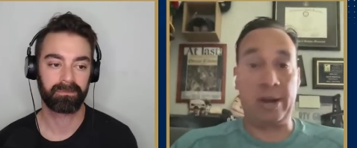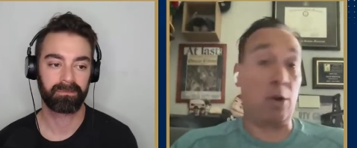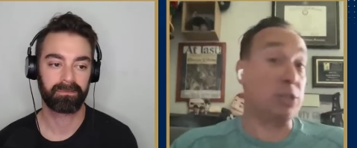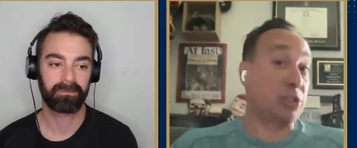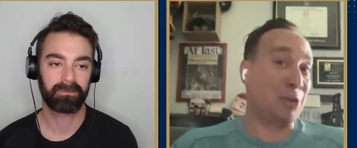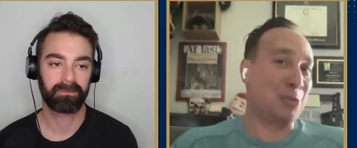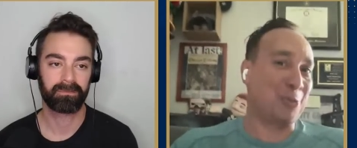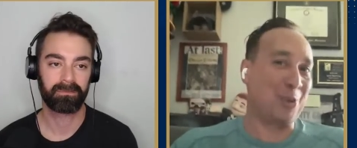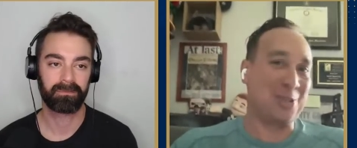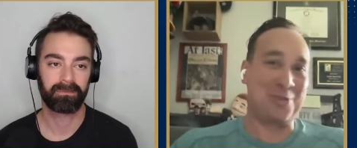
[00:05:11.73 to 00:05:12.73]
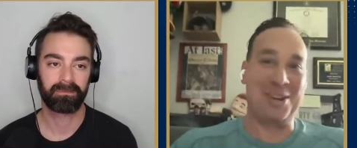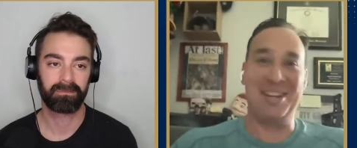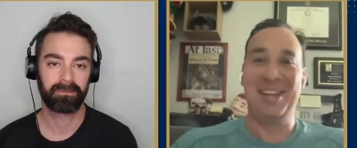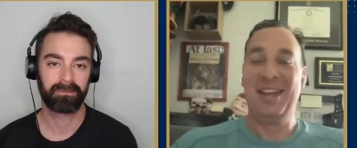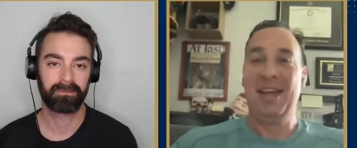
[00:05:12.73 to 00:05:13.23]
Speaker 1: It always starts with the
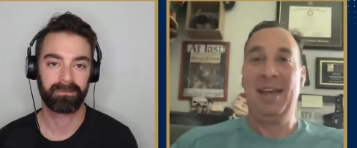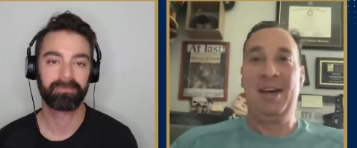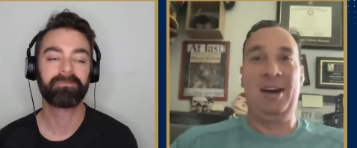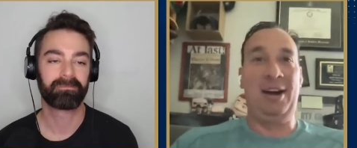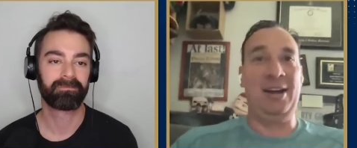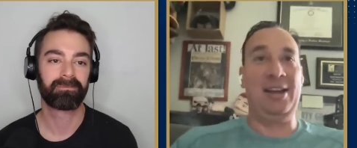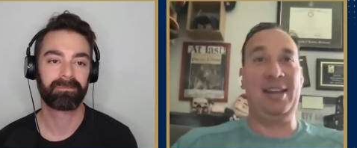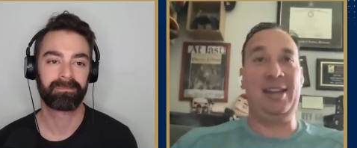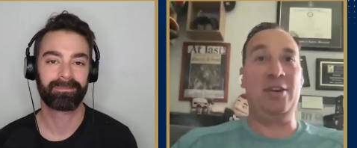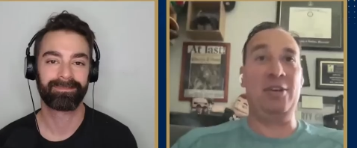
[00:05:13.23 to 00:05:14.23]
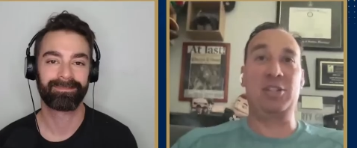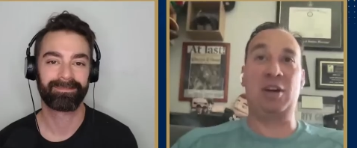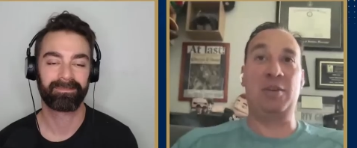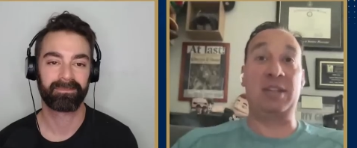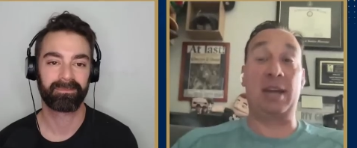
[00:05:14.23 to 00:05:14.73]
restaurant. Uh, you know, and it's
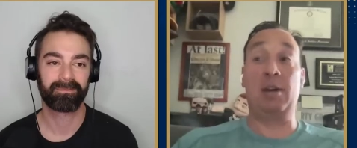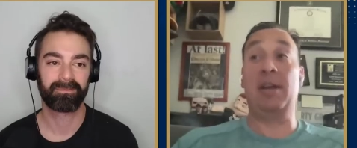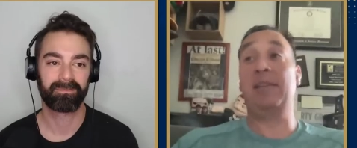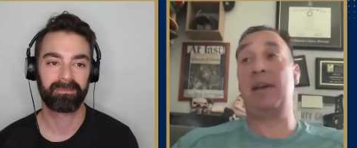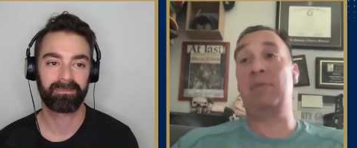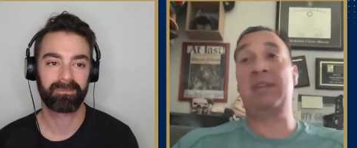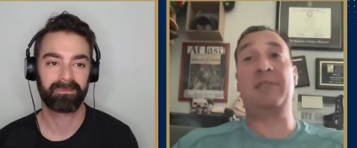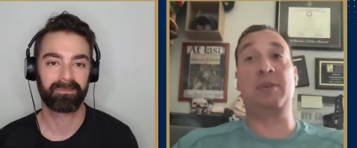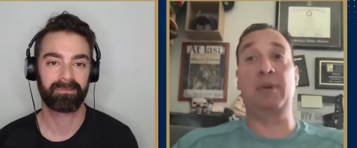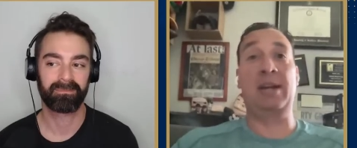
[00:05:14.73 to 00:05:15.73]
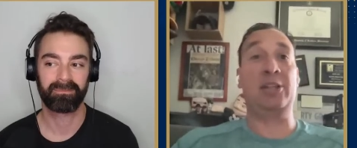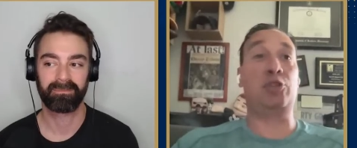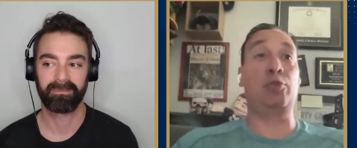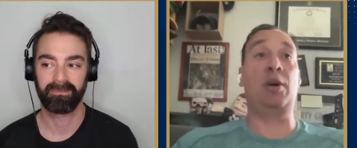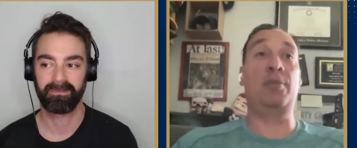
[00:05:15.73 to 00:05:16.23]
always like, oh, that, that was after we
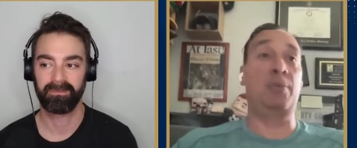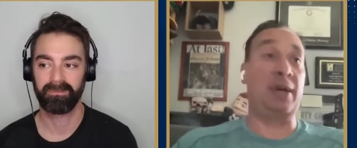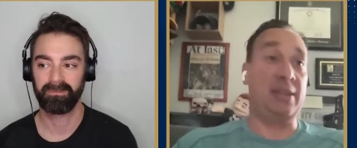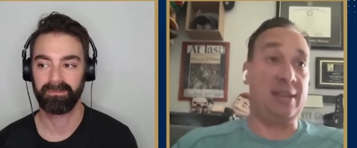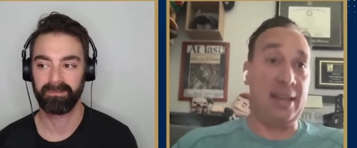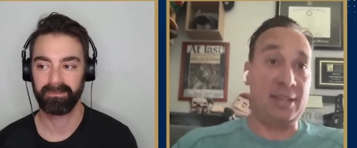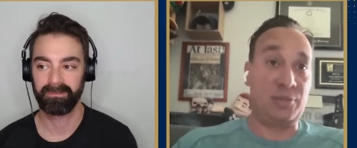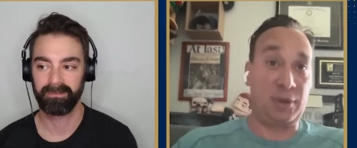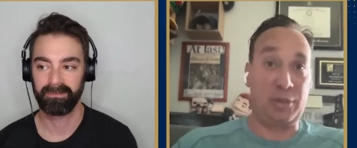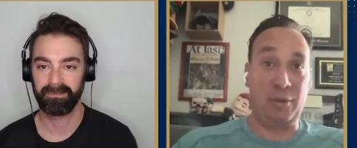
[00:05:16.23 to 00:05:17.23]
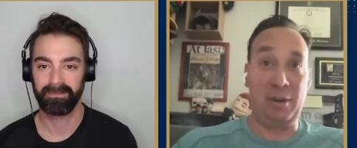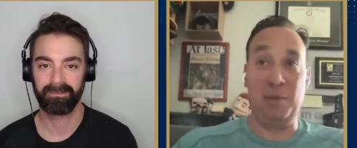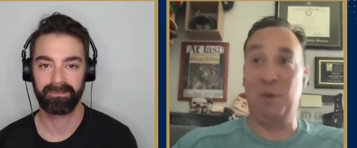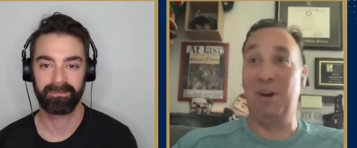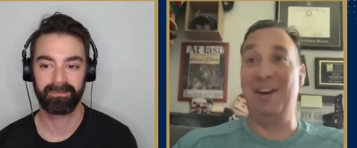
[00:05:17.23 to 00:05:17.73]
got drubbed by the Knicks for
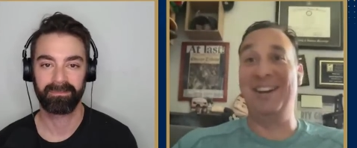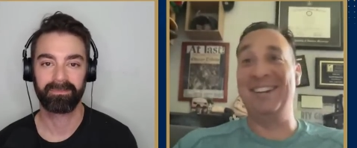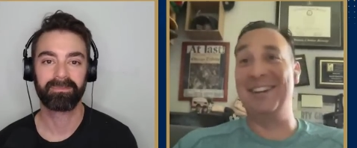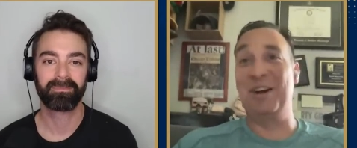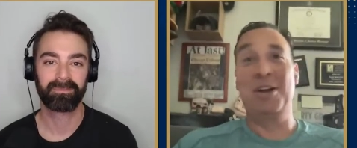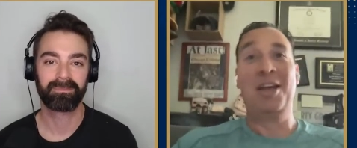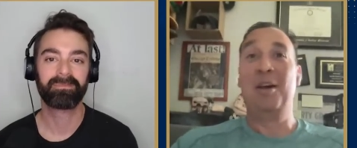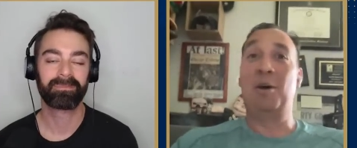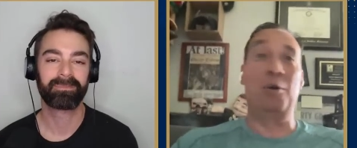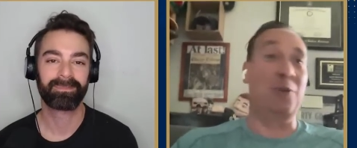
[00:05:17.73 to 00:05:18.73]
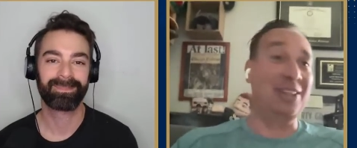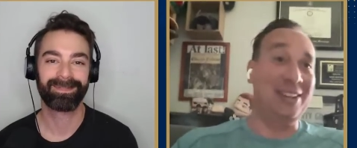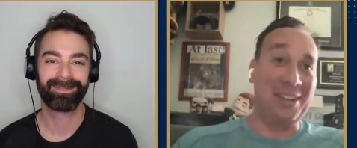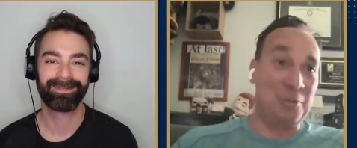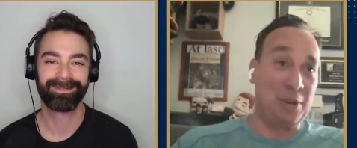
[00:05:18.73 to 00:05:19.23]
31, and you know, oh,
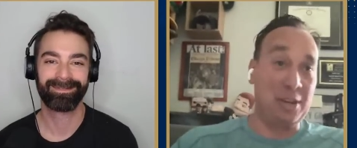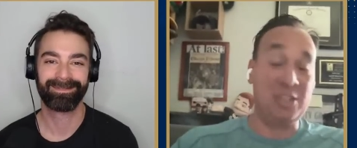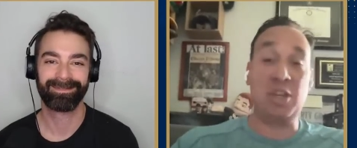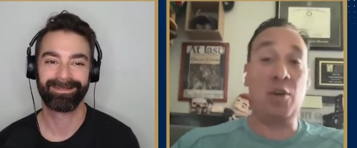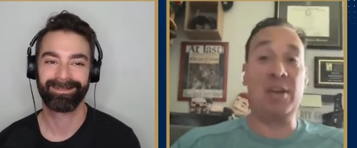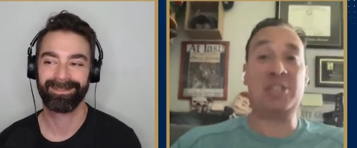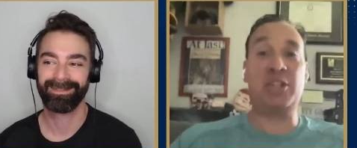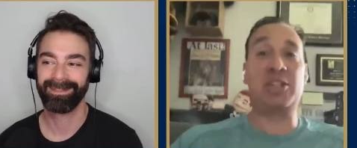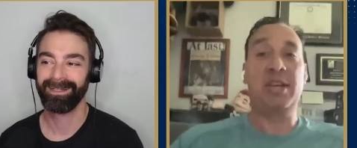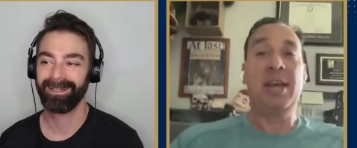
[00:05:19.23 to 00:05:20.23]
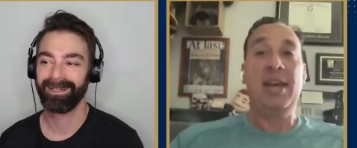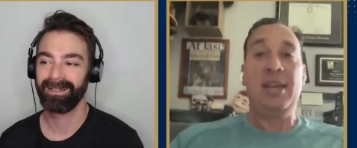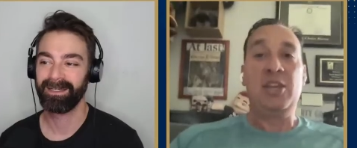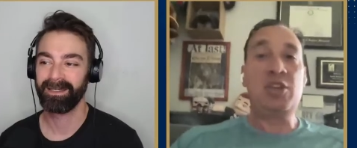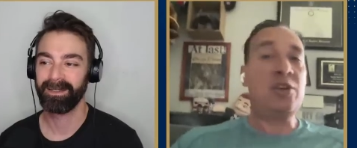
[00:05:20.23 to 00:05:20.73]
Willie didn't want it. So it's just
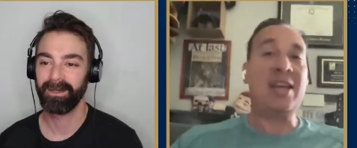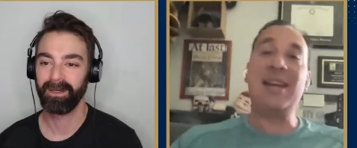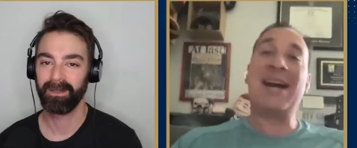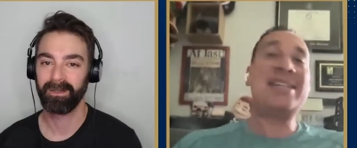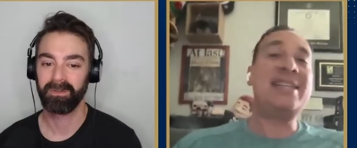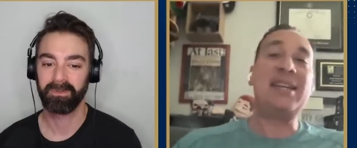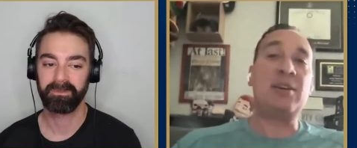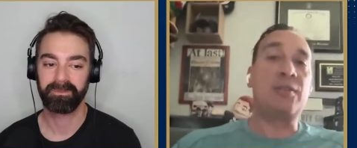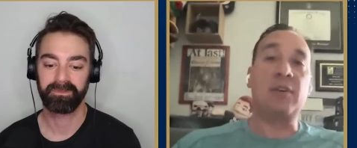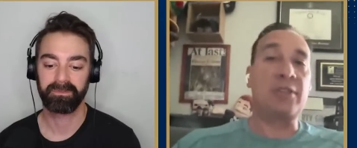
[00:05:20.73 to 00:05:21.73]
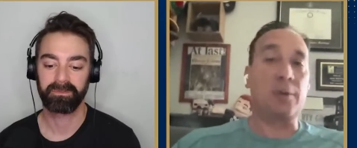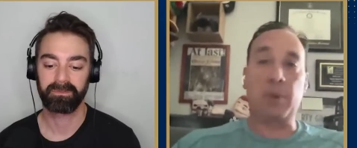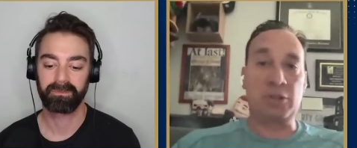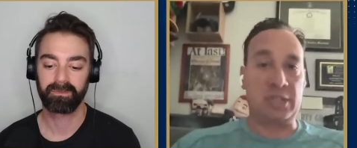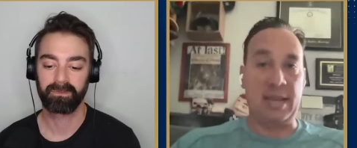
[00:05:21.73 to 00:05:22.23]
you, you get an idea of, their
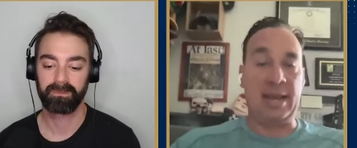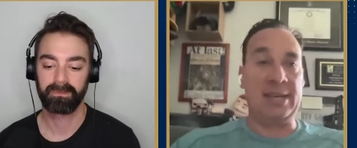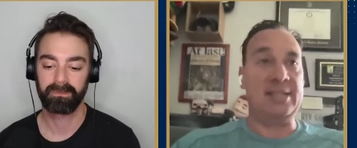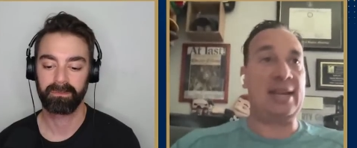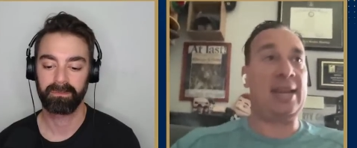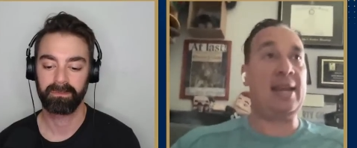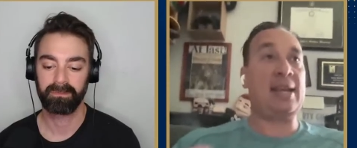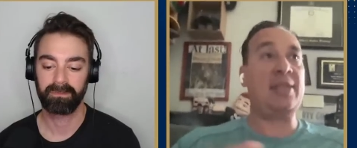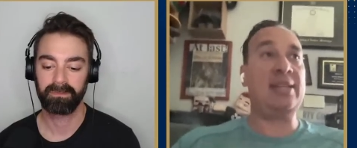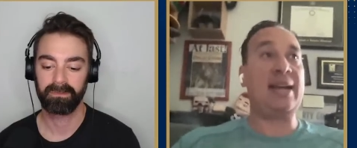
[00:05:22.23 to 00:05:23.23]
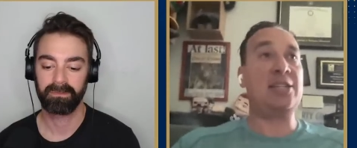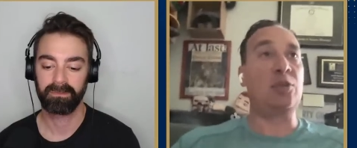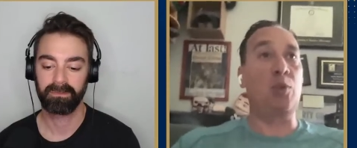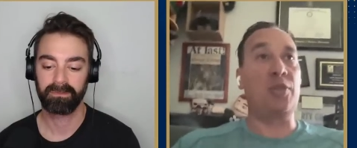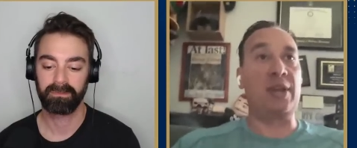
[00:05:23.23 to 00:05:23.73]
personalities. And, and I think that's
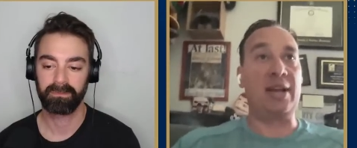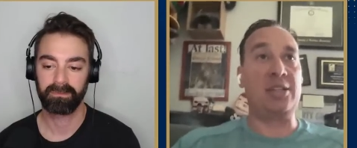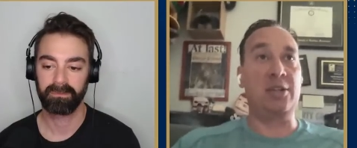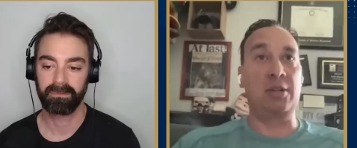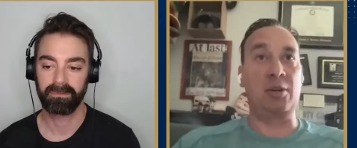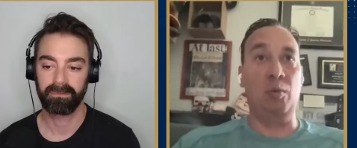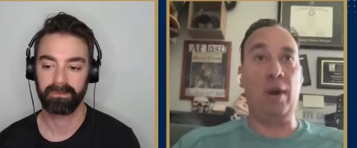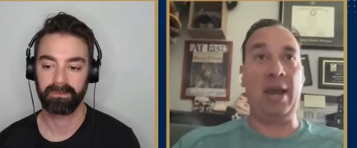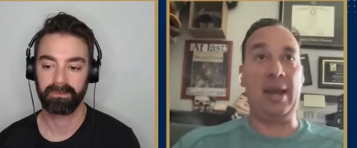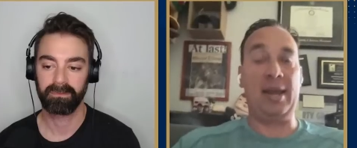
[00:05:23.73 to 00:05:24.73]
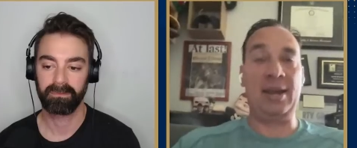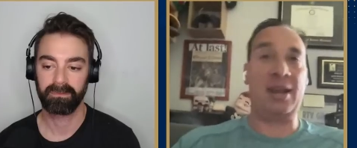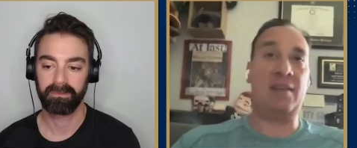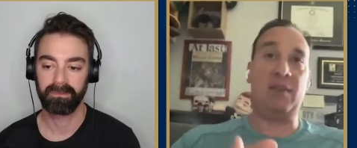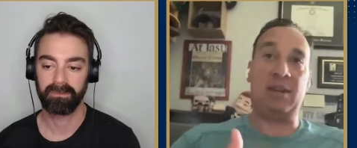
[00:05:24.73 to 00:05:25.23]
the one thing I took away.
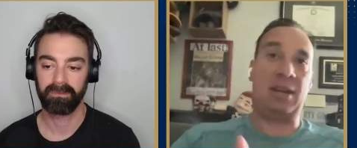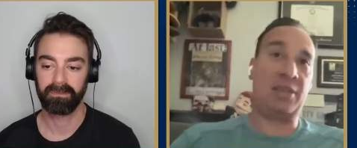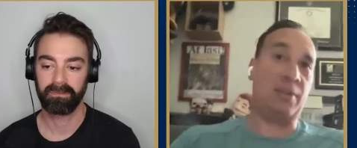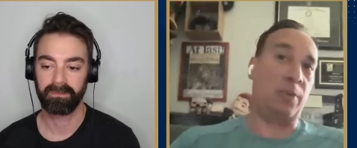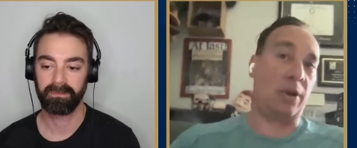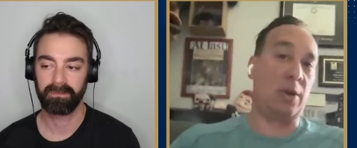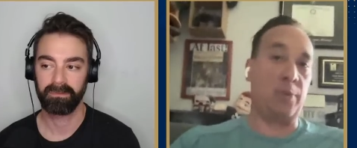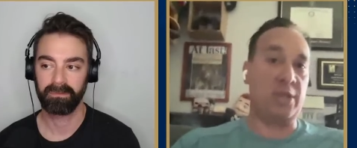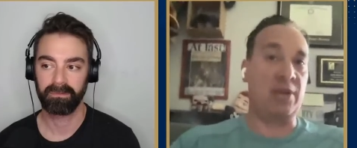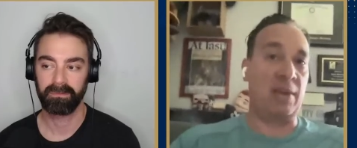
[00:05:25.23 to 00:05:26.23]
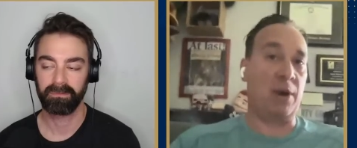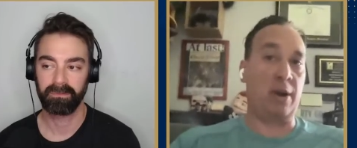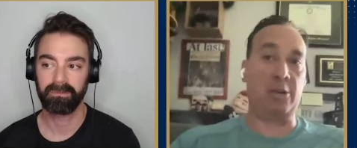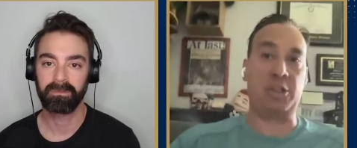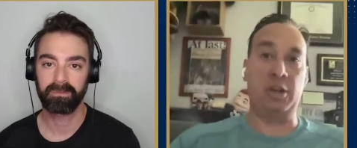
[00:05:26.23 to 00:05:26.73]
I even, I think, brought it up when you came
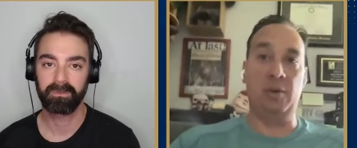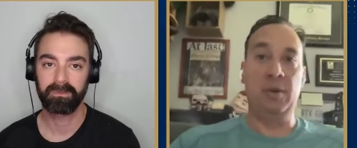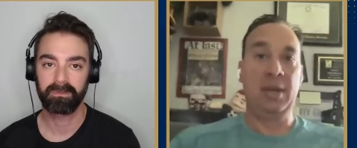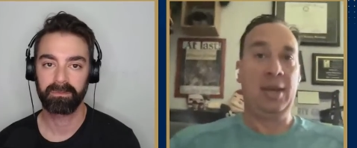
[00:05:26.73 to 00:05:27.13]
on our show.